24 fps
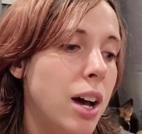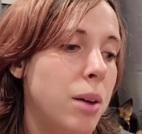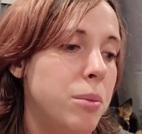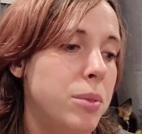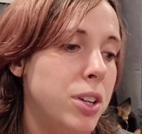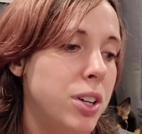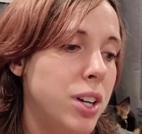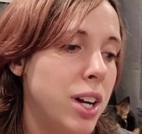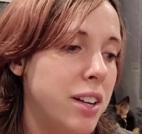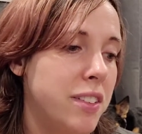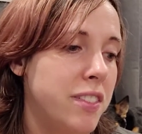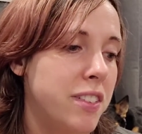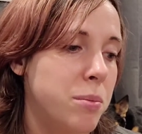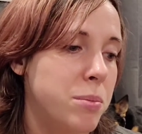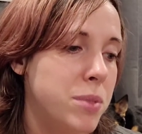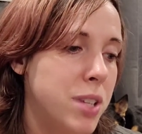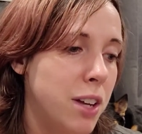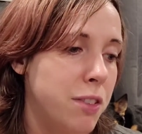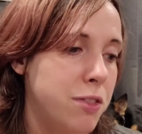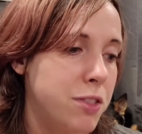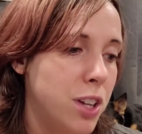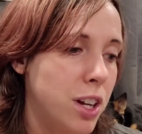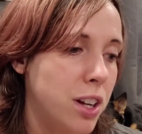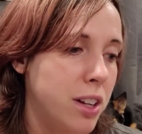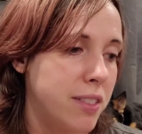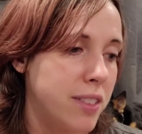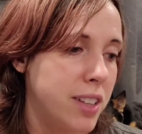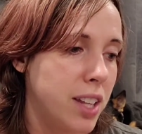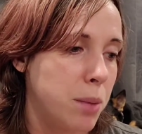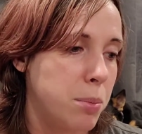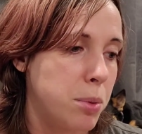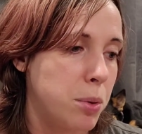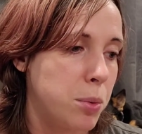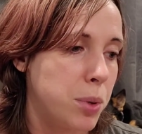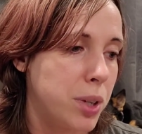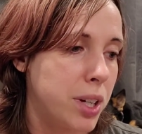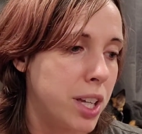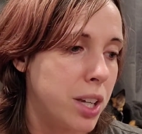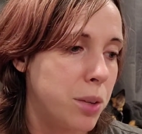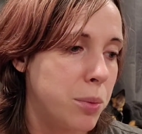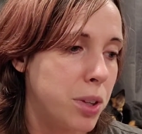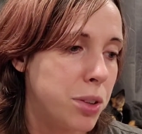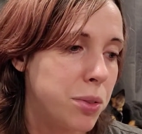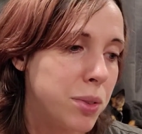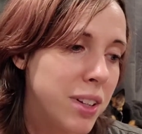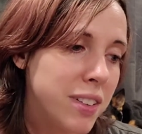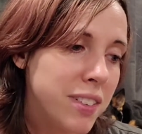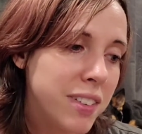There are some deaf dogs that I've been working
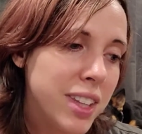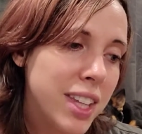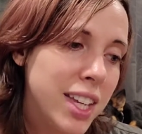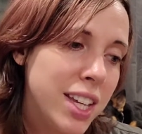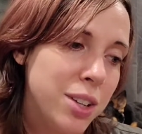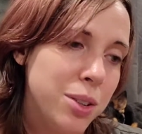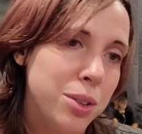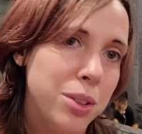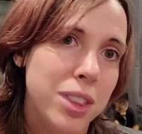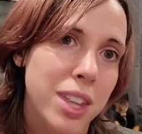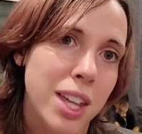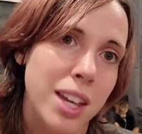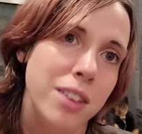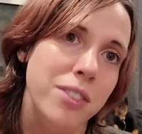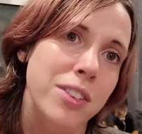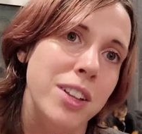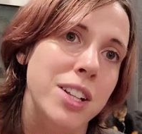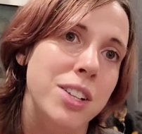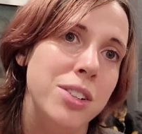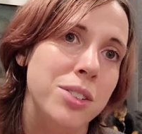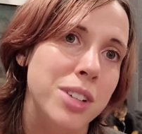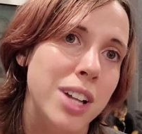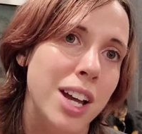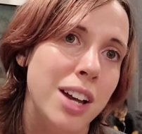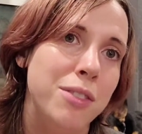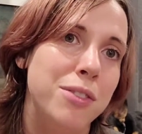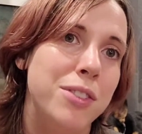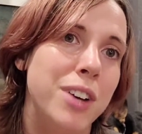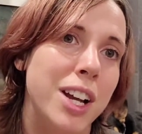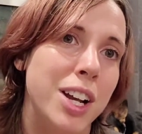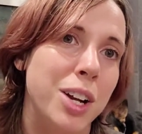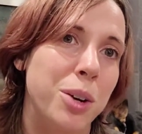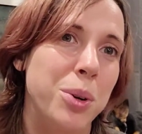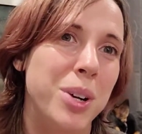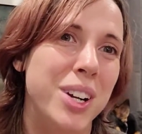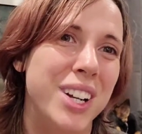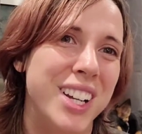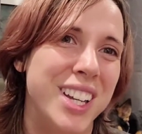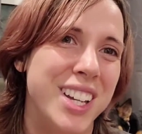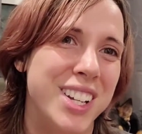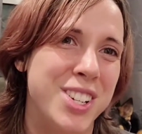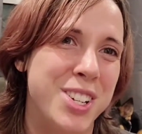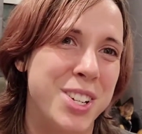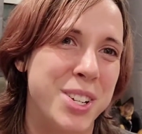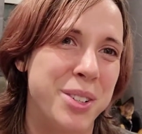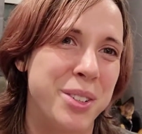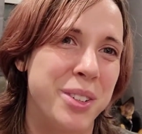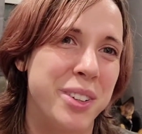with recently who thankfully don't have firework
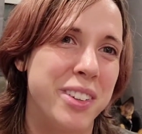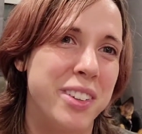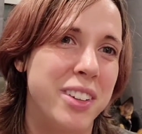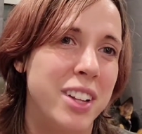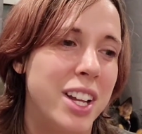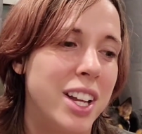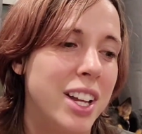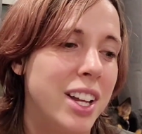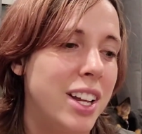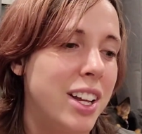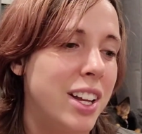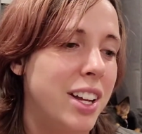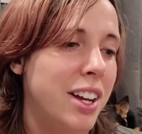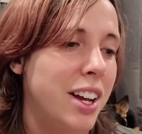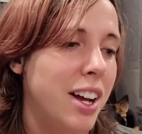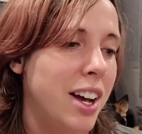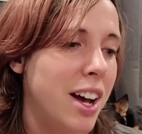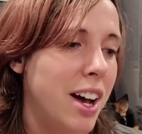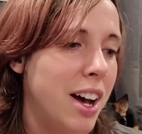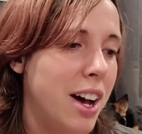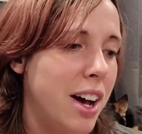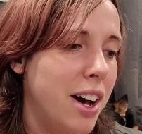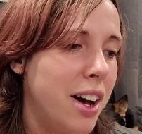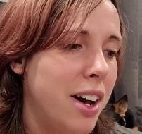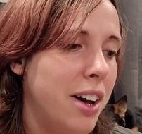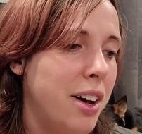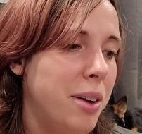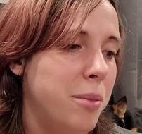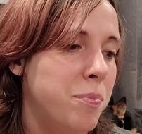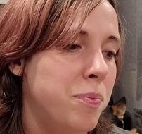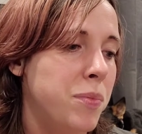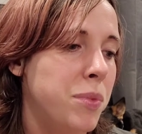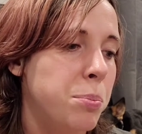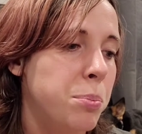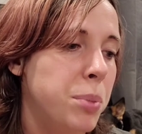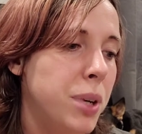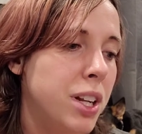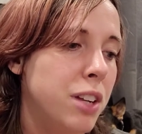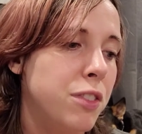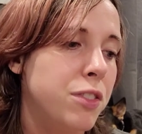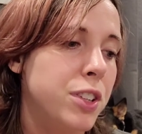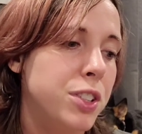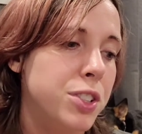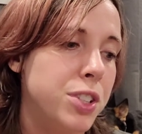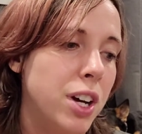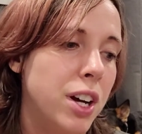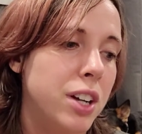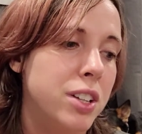issues. But if
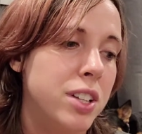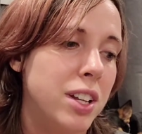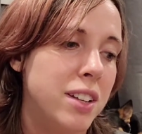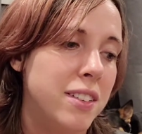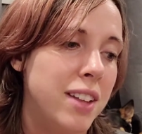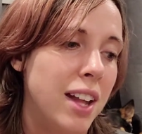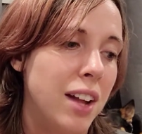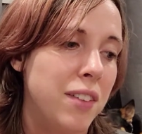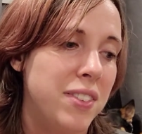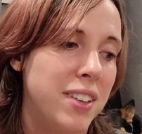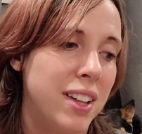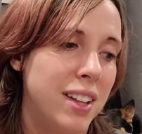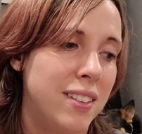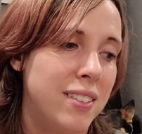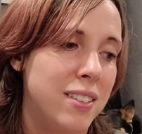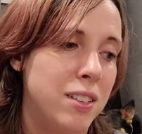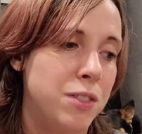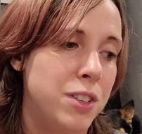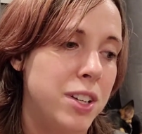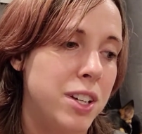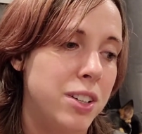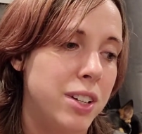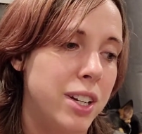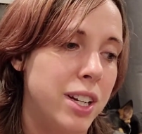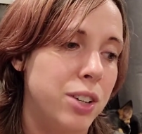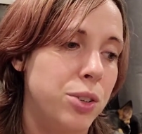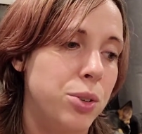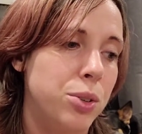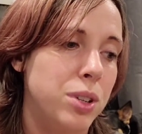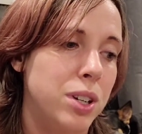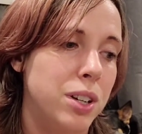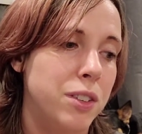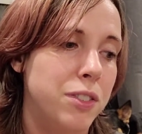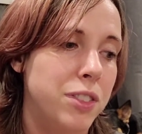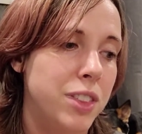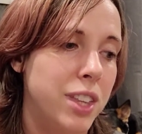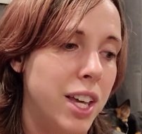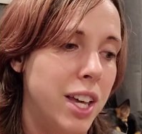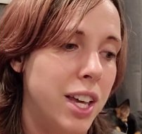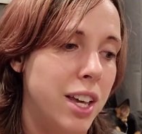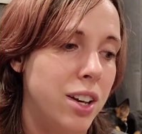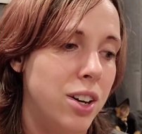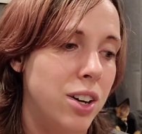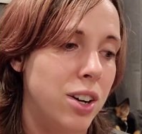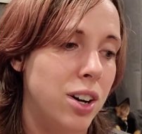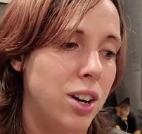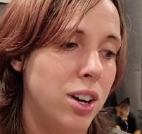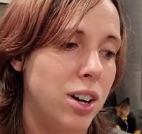your dog does have sensitive hearing or if
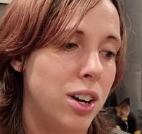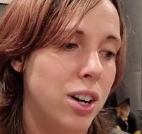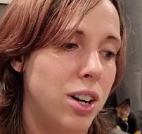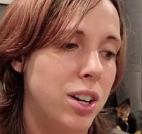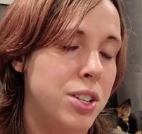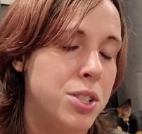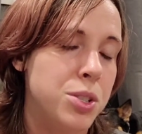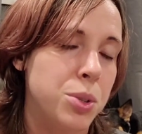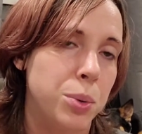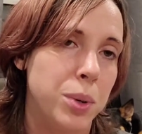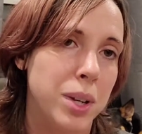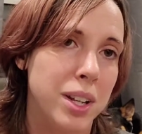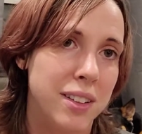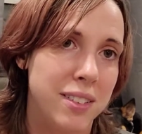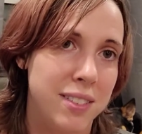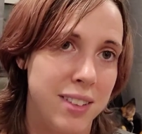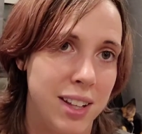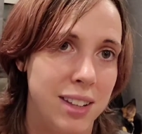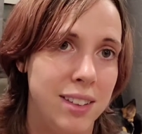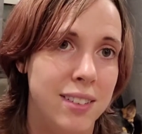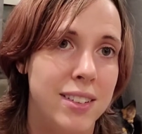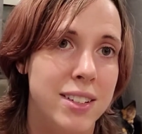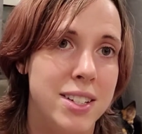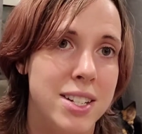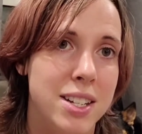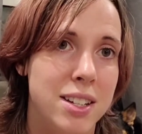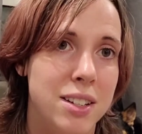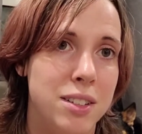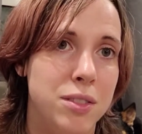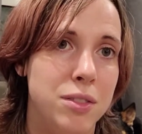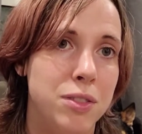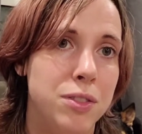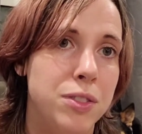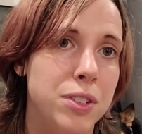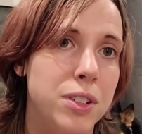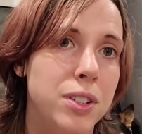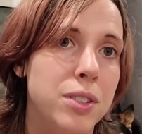they are noise sensitive,